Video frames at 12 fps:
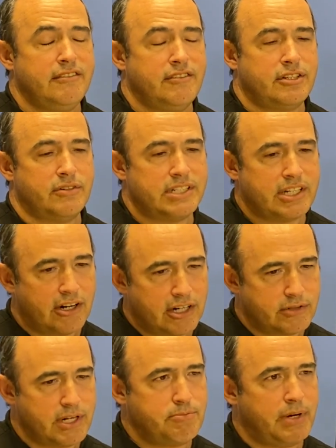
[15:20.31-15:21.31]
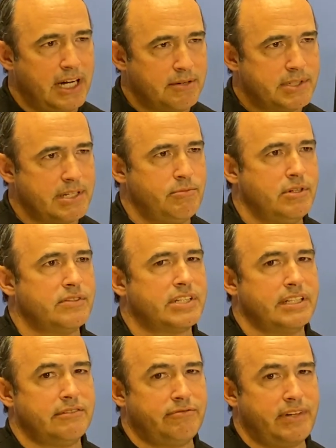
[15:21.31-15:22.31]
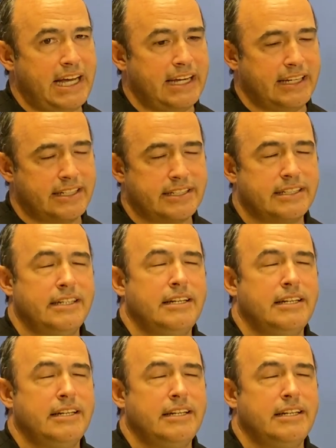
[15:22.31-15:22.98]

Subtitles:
So as the artery pumps, it moves the lymphatics.